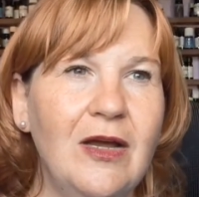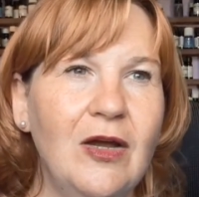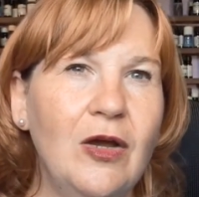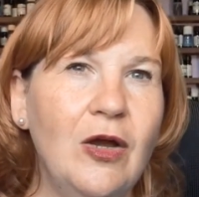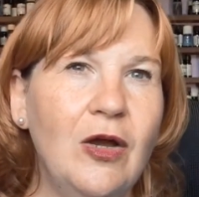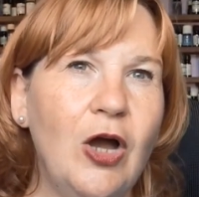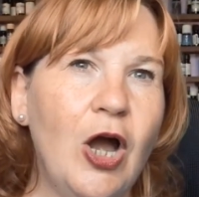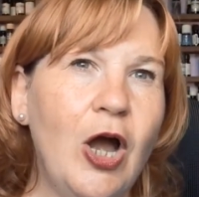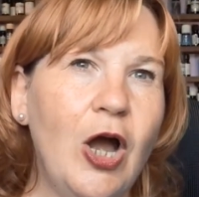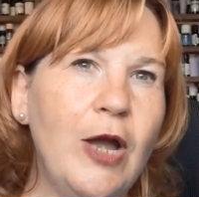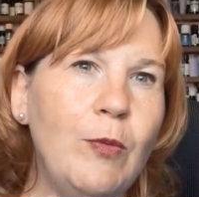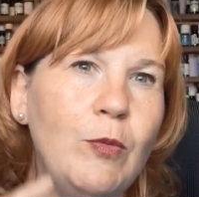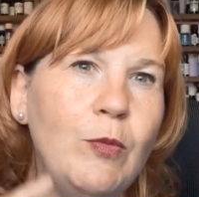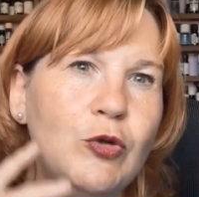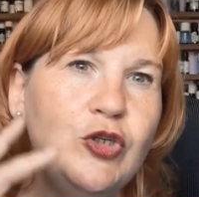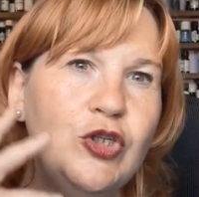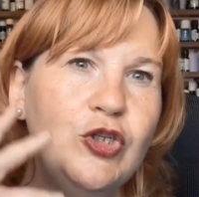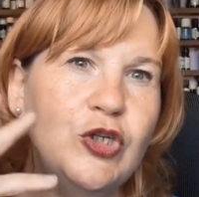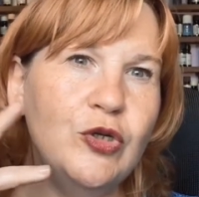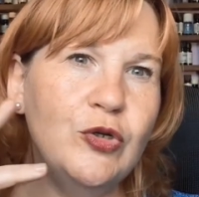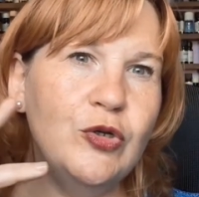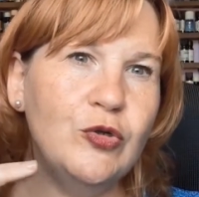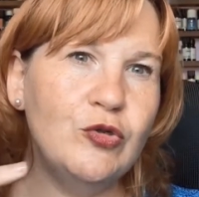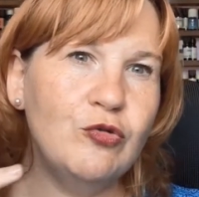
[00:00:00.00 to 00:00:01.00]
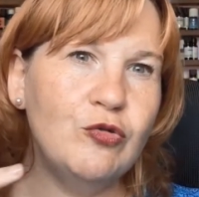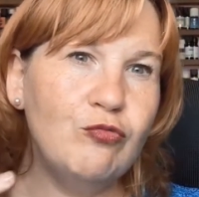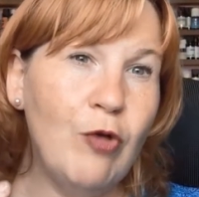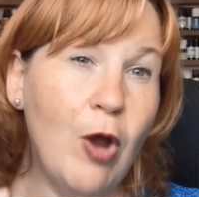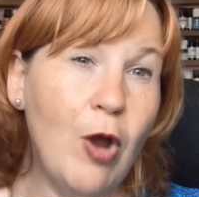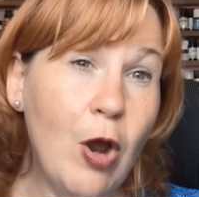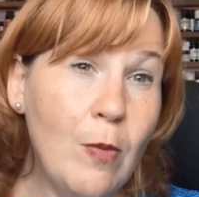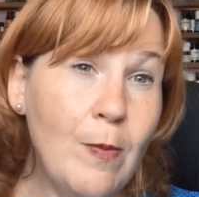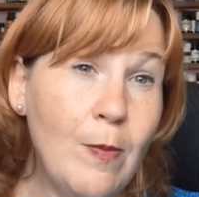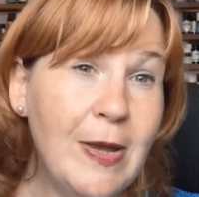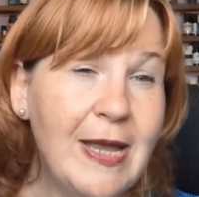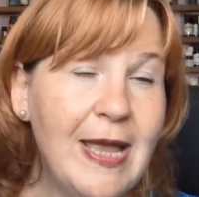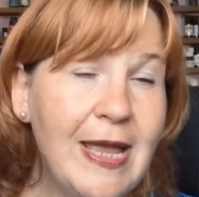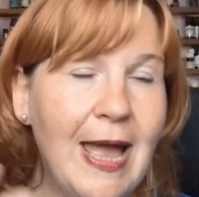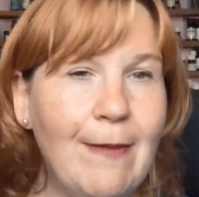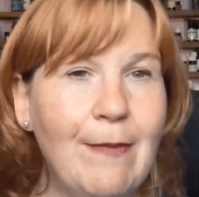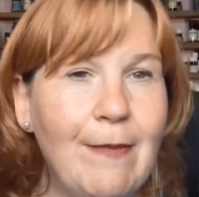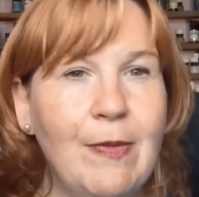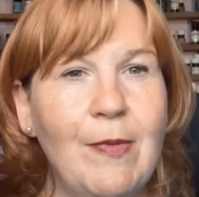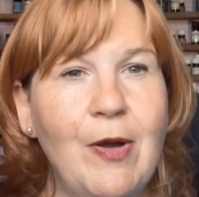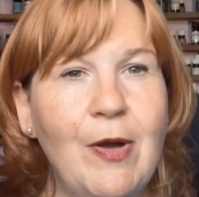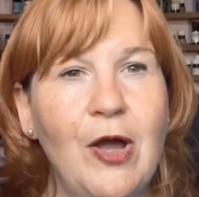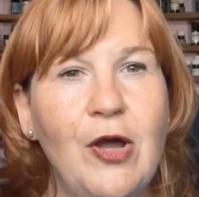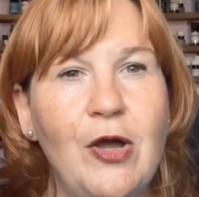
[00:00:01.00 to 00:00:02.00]
I would use Roman
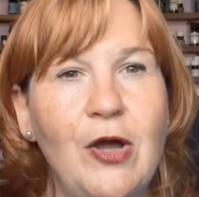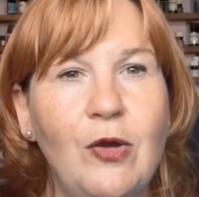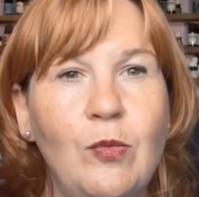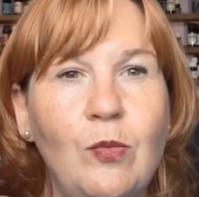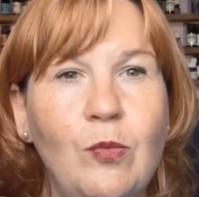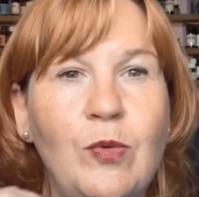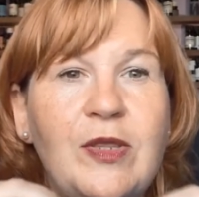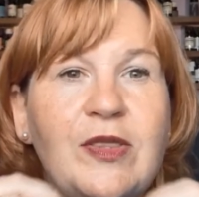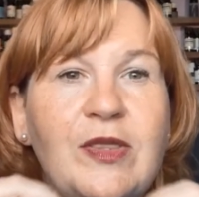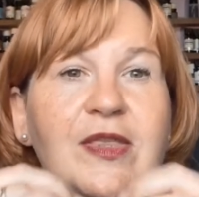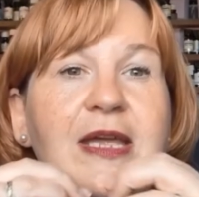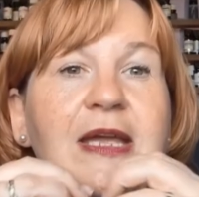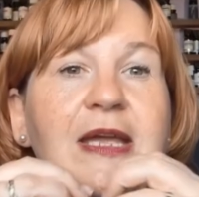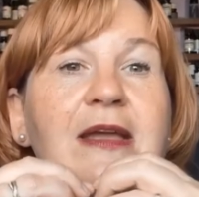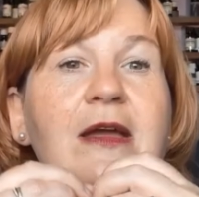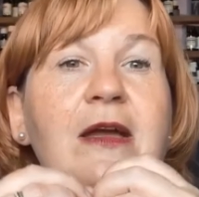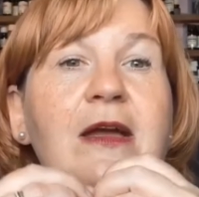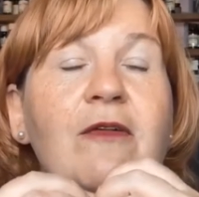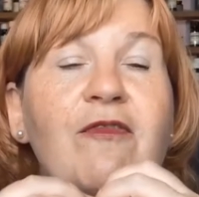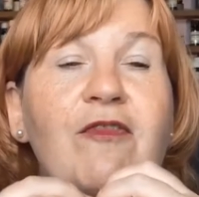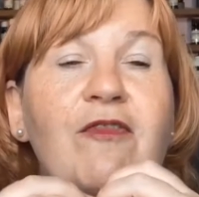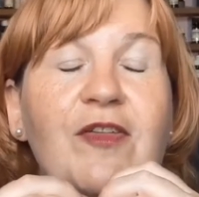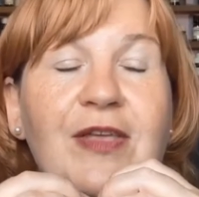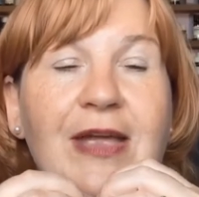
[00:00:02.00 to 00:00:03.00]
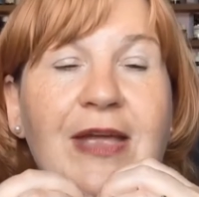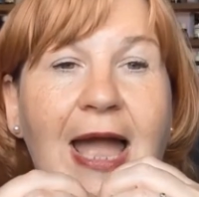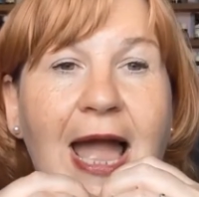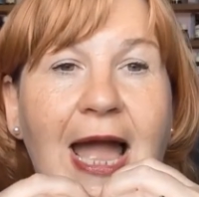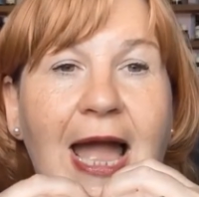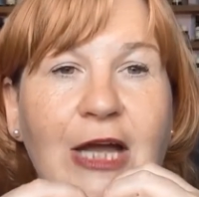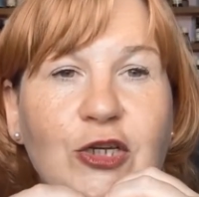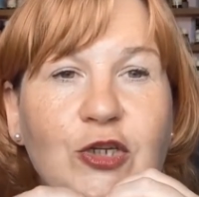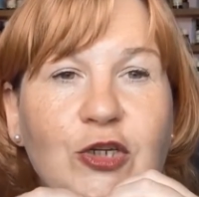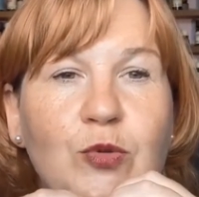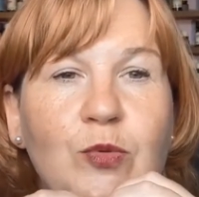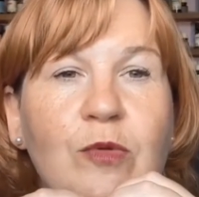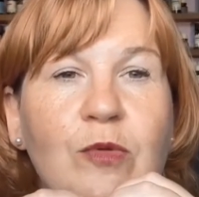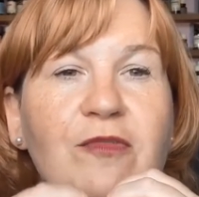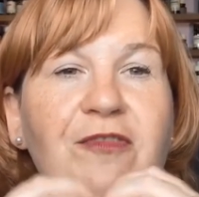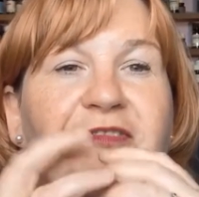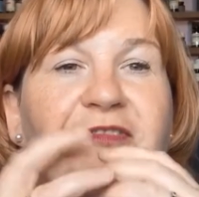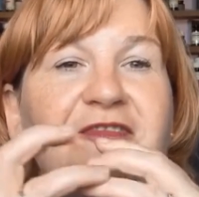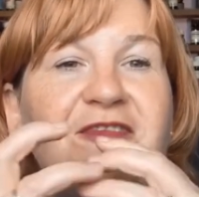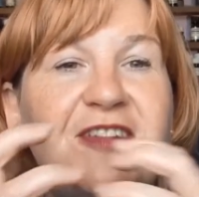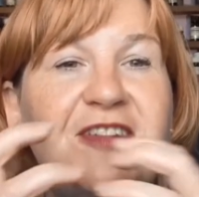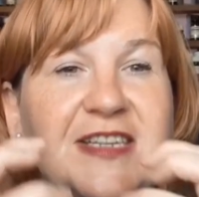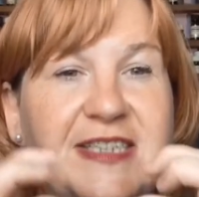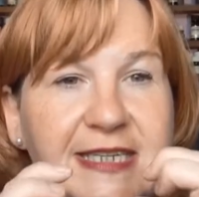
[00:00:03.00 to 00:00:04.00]
chamomile for the actual
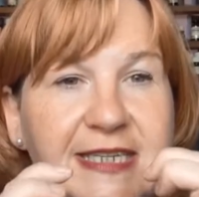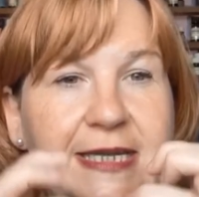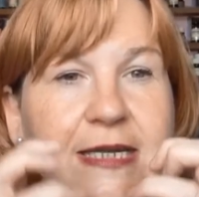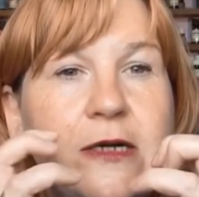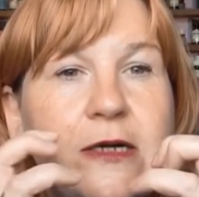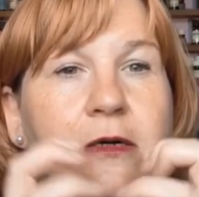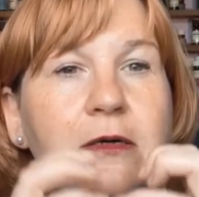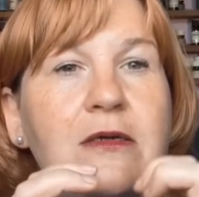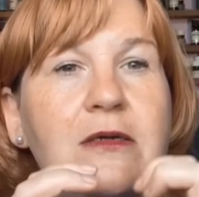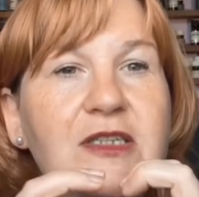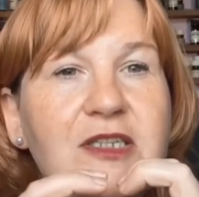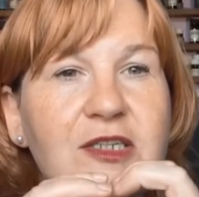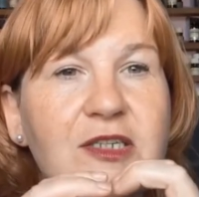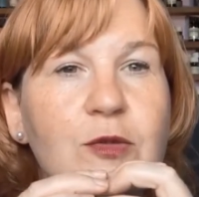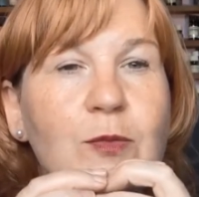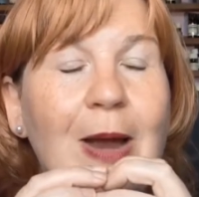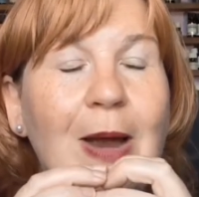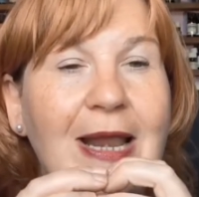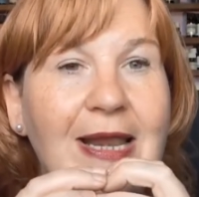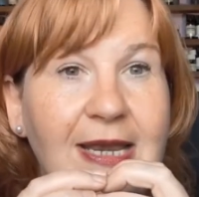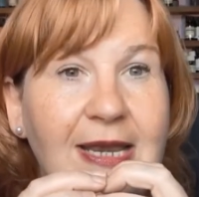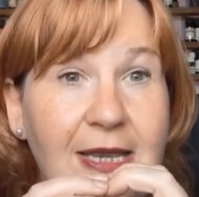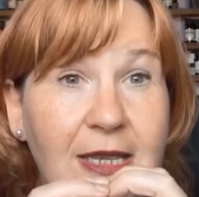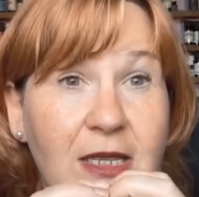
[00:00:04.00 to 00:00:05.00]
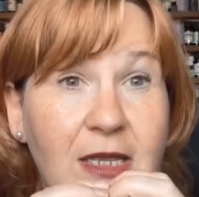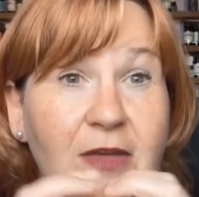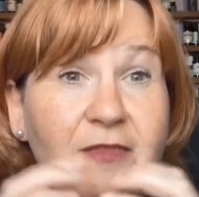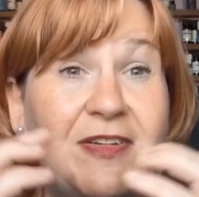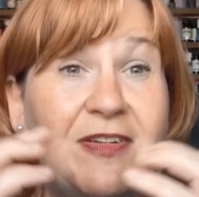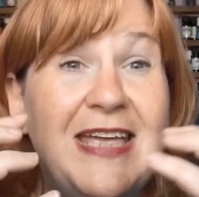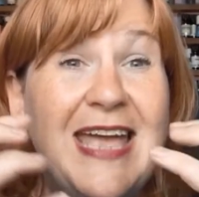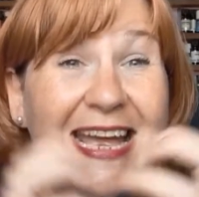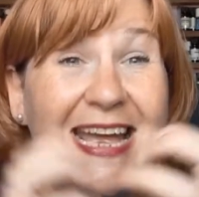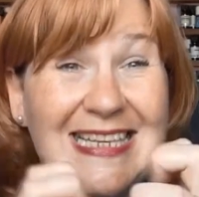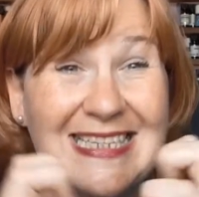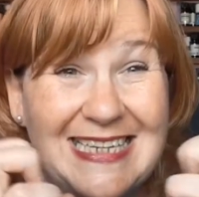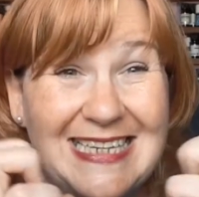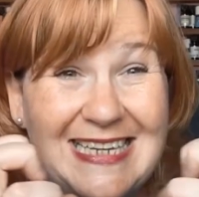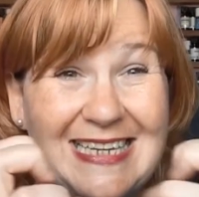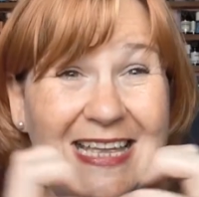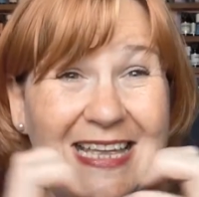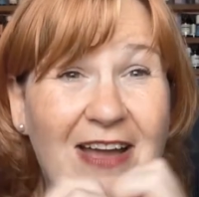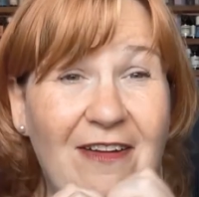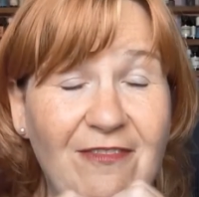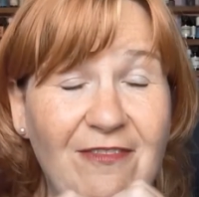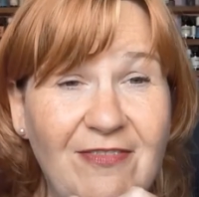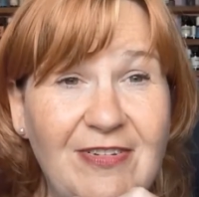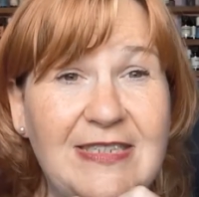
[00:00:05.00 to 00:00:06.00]
physical swelling, of getting
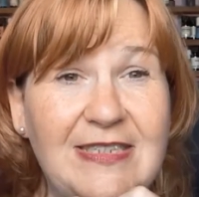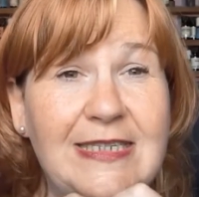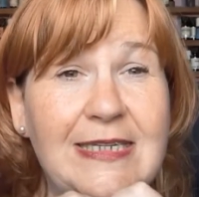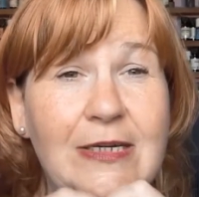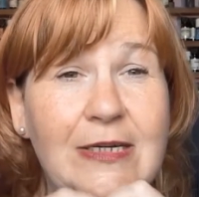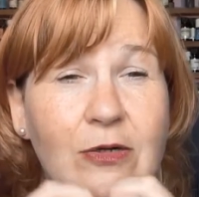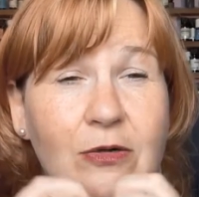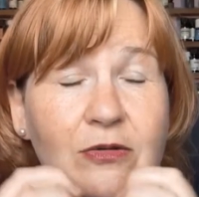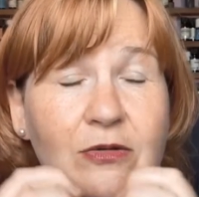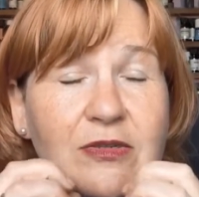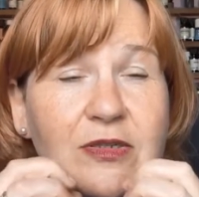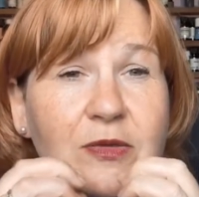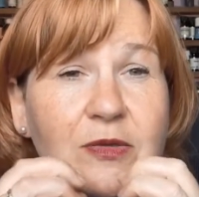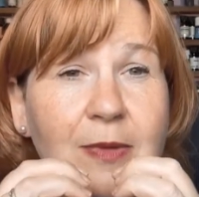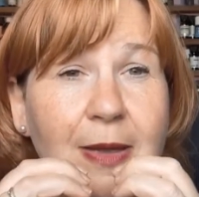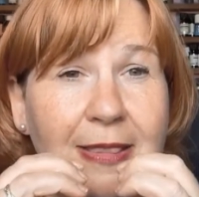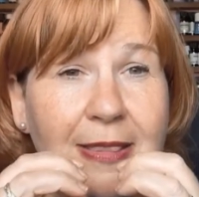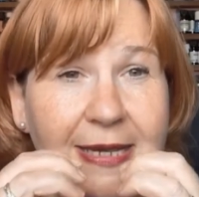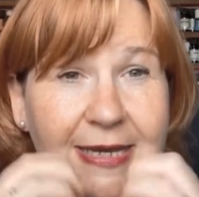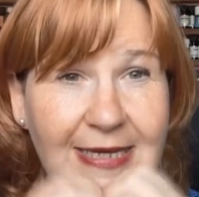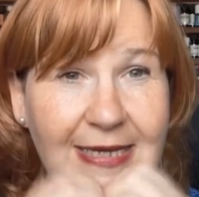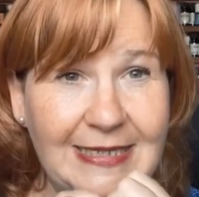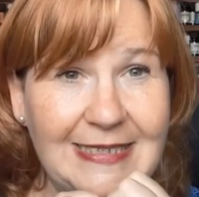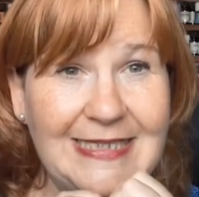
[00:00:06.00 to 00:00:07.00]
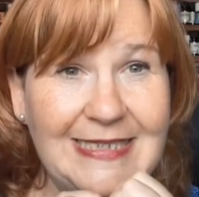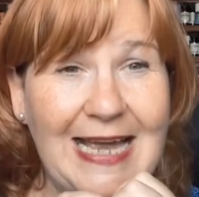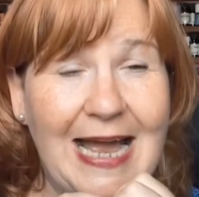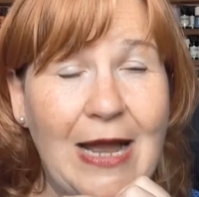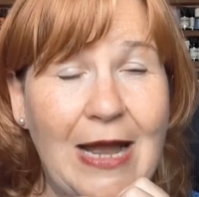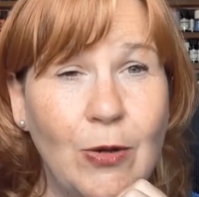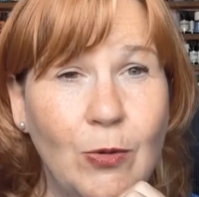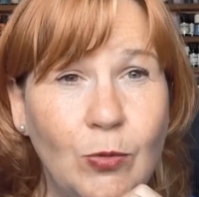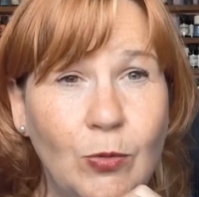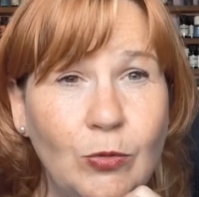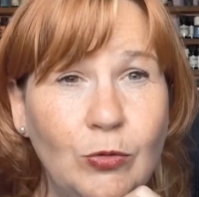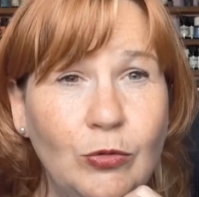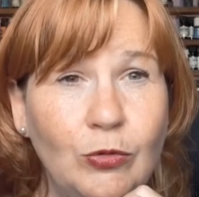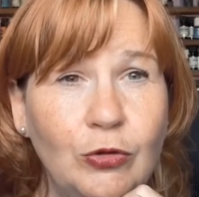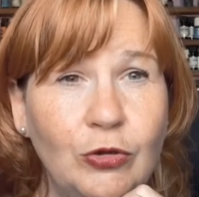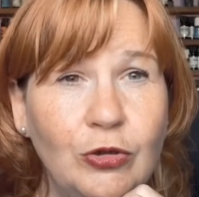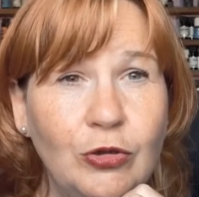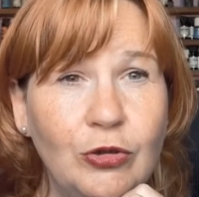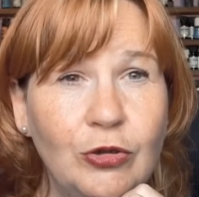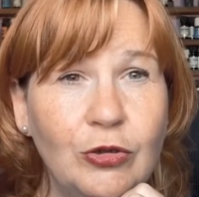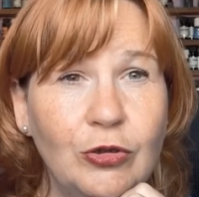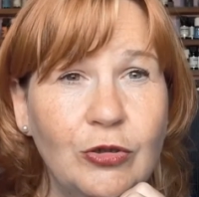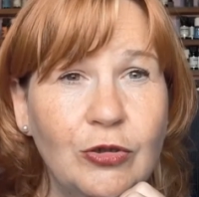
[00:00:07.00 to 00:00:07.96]
that physical swelling down.